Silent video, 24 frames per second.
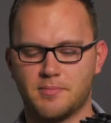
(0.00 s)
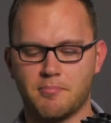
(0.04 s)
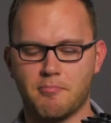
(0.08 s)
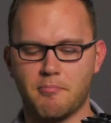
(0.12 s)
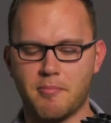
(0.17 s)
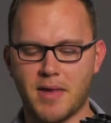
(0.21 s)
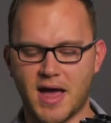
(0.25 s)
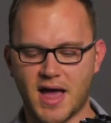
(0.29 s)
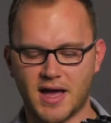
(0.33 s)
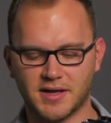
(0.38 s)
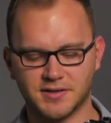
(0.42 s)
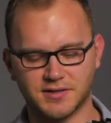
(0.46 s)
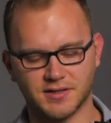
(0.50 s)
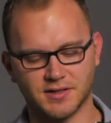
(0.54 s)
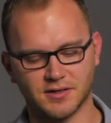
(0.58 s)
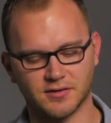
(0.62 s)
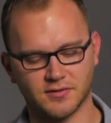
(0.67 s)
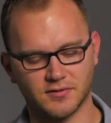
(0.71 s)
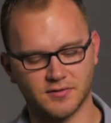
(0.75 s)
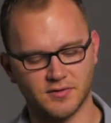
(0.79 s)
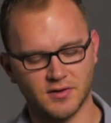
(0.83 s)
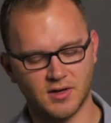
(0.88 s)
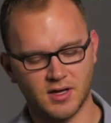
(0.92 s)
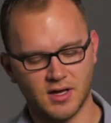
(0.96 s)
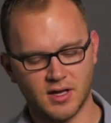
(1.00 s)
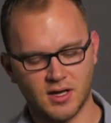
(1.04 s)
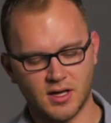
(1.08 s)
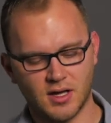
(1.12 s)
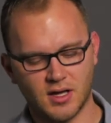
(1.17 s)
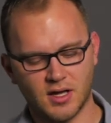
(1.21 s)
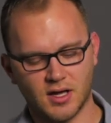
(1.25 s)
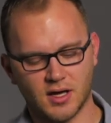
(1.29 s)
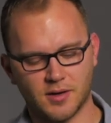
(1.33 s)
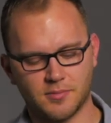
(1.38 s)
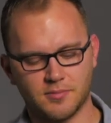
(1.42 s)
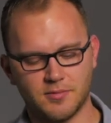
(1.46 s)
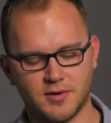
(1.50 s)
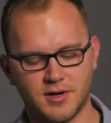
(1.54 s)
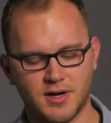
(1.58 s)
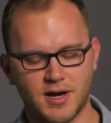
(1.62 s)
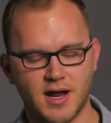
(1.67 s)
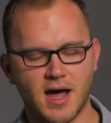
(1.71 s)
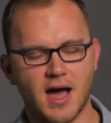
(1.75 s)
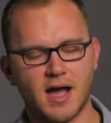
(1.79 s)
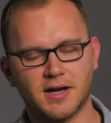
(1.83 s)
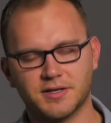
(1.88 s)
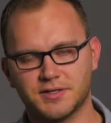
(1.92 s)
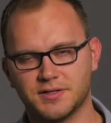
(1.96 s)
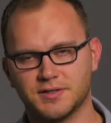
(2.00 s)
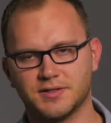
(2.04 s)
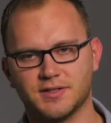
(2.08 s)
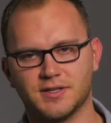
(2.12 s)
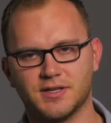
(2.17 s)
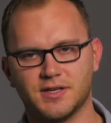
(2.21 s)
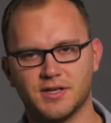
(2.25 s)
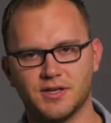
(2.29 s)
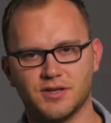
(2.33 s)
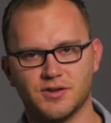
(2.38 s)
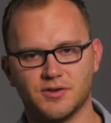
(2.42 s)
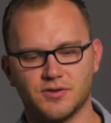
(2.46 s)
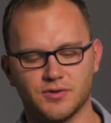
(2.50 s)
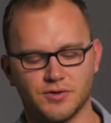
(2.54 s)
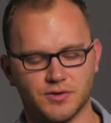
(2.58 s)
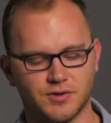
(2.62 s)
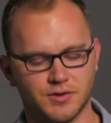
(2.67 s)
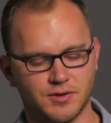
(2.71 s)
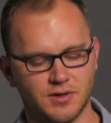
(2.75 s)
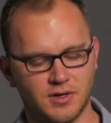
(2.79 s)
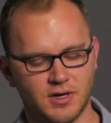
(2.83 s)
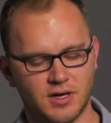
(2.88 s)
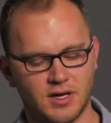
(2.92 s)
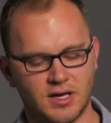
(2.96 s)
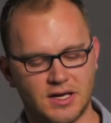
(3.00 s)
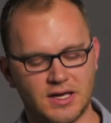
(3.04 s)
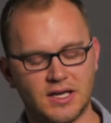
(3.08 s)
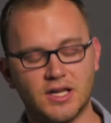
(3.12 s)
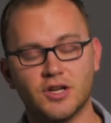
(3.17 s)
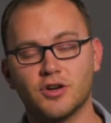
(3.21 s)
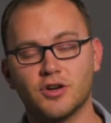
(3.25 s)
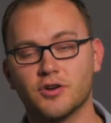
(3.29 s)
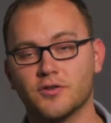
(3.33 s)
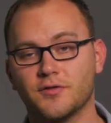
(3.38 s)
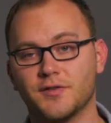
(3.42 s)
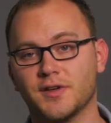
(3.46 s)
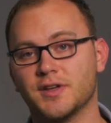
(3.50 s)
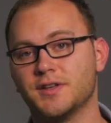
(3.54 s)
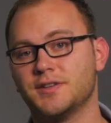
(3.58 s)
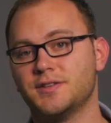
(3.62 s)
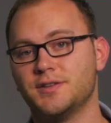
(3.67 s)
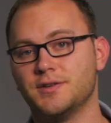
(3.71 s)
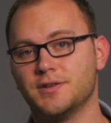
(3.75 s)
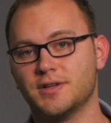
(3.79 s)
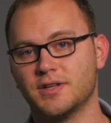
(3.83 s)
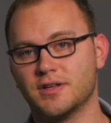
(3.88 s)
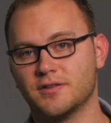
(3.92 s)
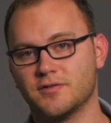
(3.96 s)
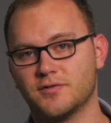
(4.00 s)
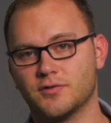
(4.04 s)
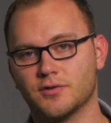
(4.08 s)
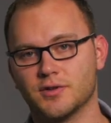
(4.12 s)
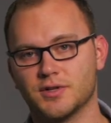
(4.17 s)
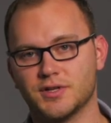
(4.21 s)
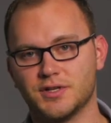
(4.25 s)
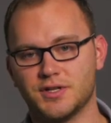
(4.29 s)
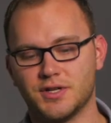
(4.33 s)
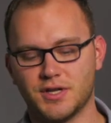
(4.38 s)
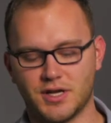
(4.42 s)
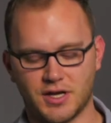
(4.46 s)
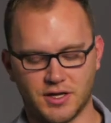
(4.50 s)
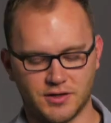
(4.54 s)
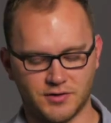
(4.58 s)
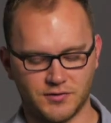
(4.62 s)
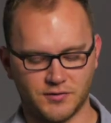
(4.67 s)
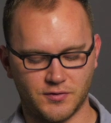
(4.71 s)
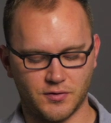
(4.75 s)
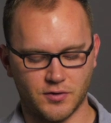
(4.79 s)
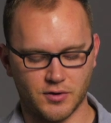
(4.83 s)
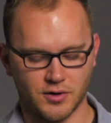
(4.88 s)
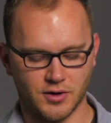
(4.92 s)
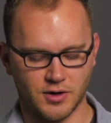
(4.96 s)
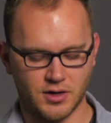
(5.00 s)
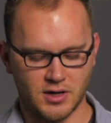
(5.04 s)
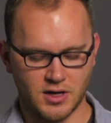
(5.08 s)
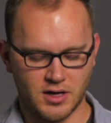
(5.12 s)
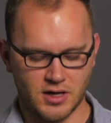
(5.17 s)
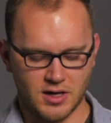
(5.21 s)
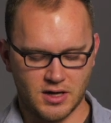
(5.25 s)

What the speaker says: massive, obnoxiously huge interface unit for the GH4.